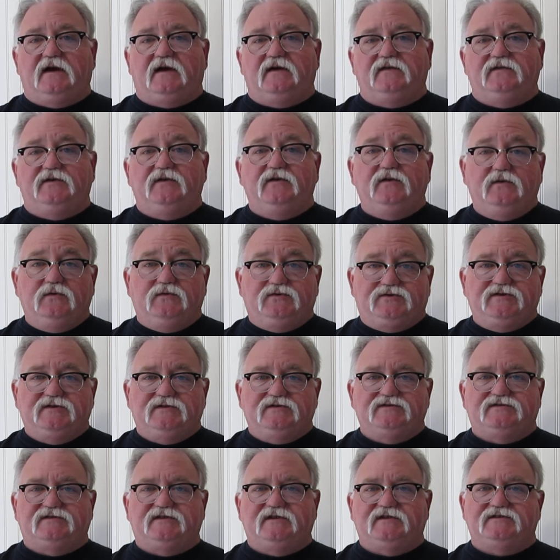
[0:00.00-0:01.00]
you
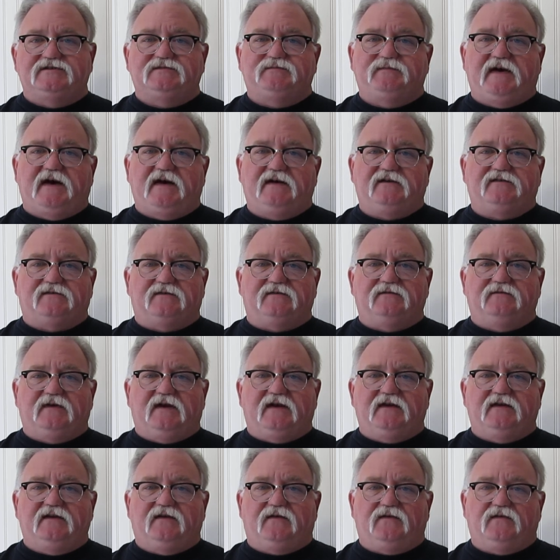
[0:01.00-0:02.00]
choose the inspector
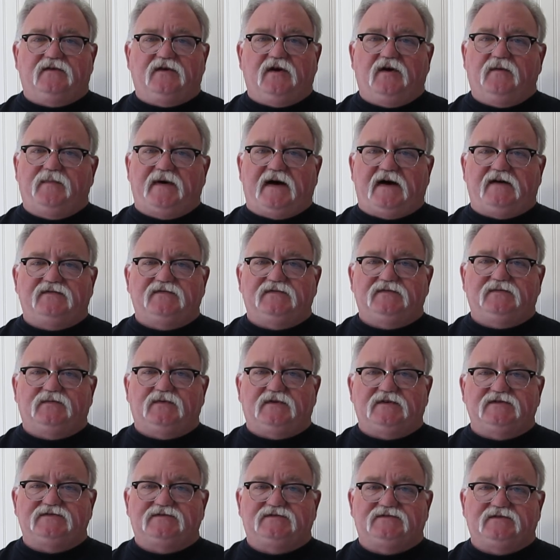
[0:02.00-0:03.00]
and don't go by
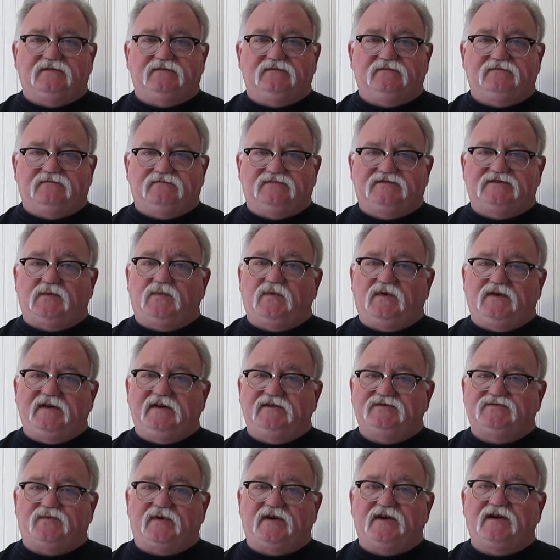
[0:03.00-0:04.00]
what someone
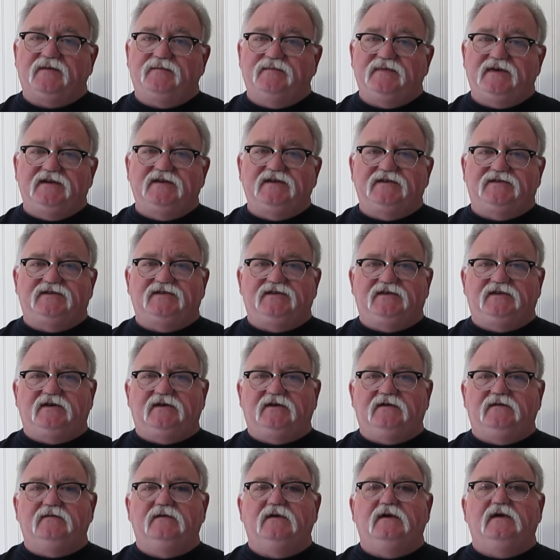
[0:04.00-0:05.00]
has recommended to
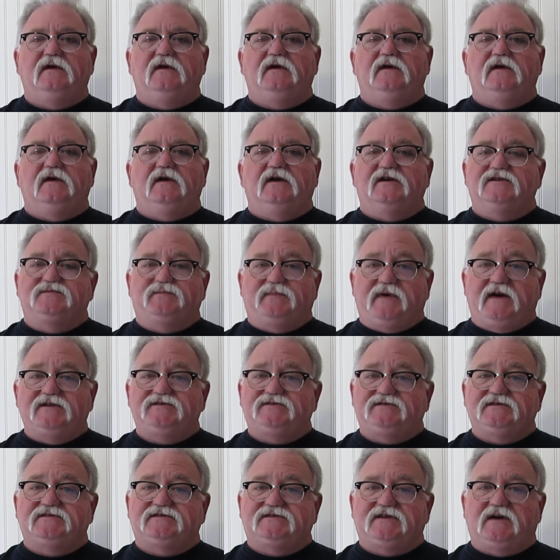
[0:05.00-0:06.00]
you,
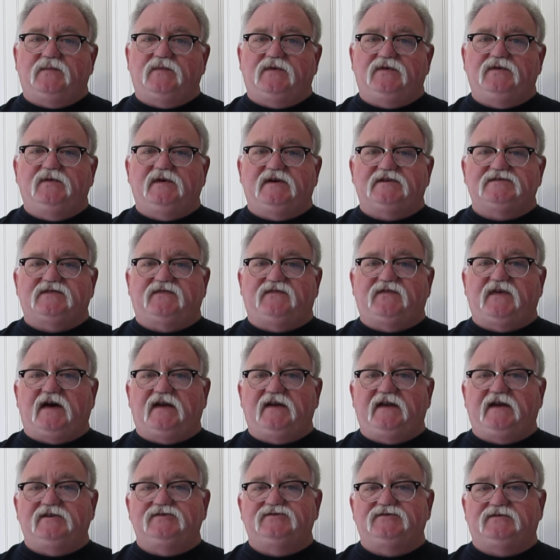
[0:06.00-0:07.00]
especially someone who has a
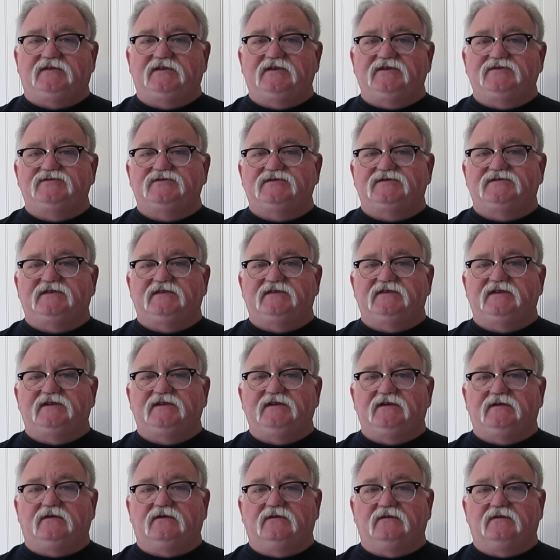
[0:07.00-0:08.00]
financial interest in the
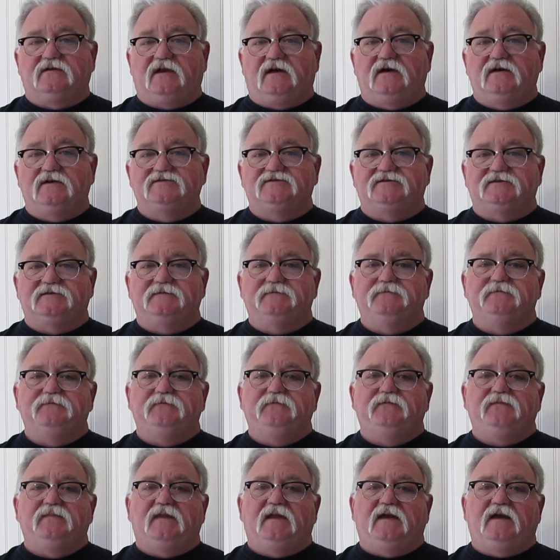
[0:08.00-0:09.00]
deal closing,
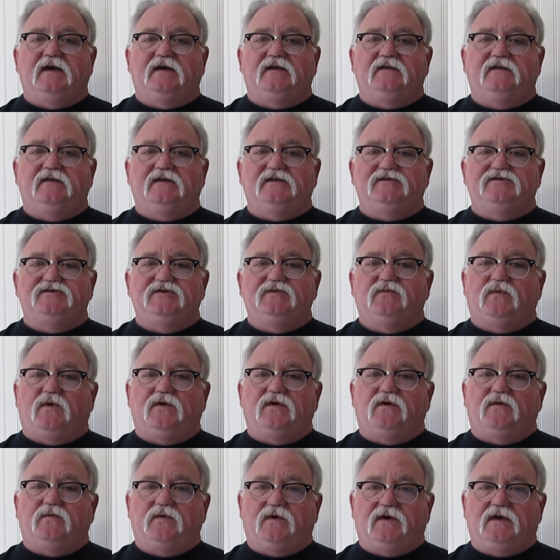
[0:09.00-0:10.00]
and that you
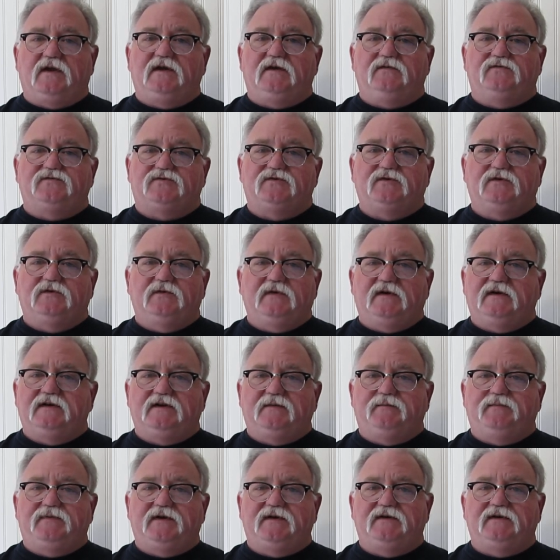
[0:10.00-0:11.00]
want a really true
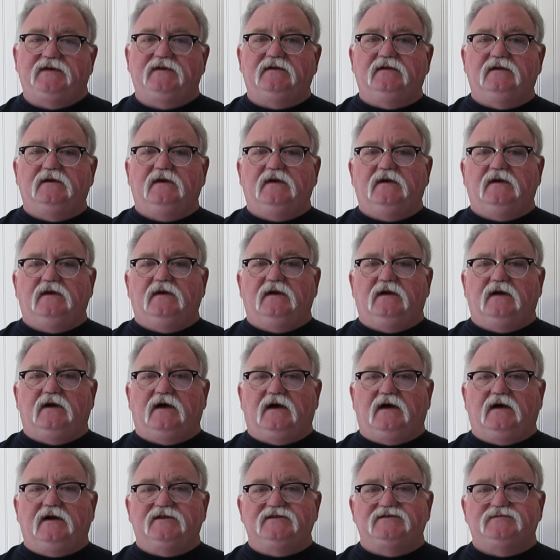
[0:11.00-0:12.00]
independent
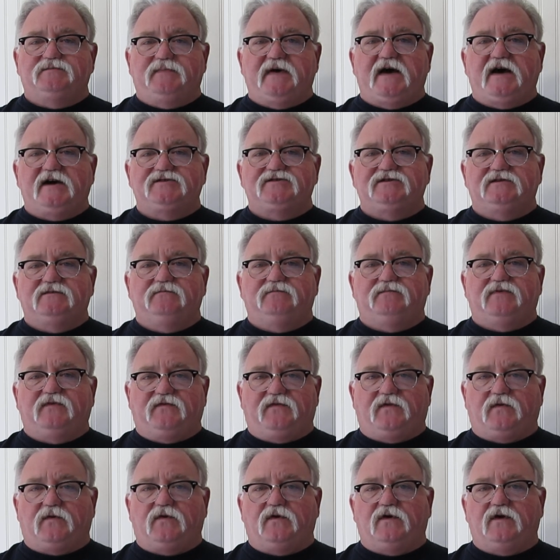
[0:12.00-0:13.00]
inspection
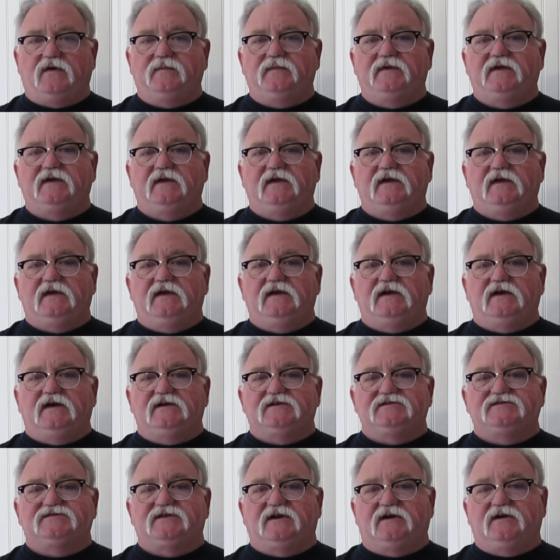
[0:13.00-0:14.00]
performed
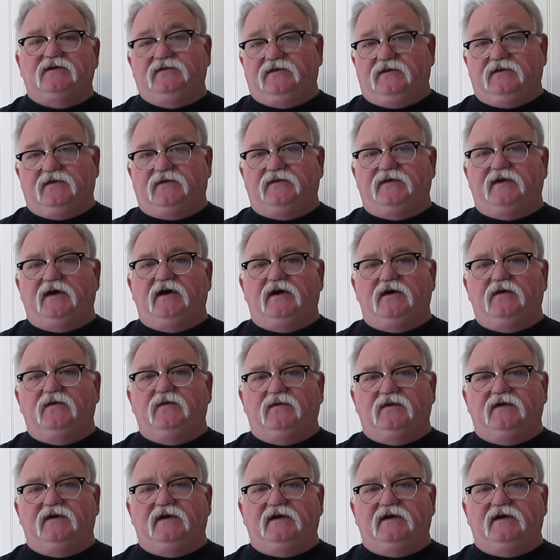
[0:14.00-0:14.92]
so you'll know